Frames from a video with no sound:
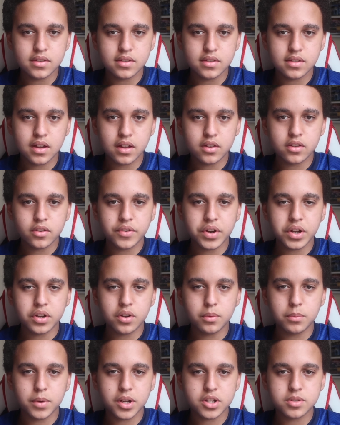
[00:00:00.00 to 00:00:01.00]
I don't really know
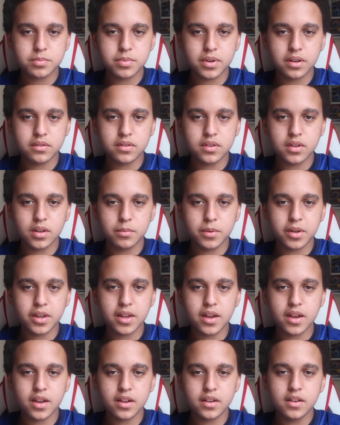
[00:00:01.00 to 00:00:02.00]
much about them
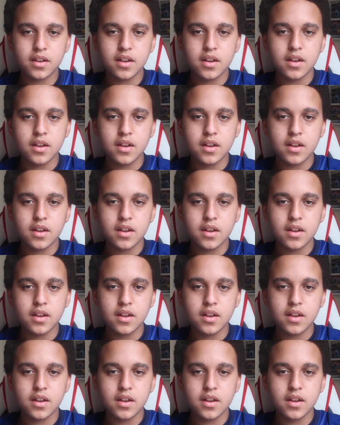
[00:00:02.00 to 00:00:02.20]
again,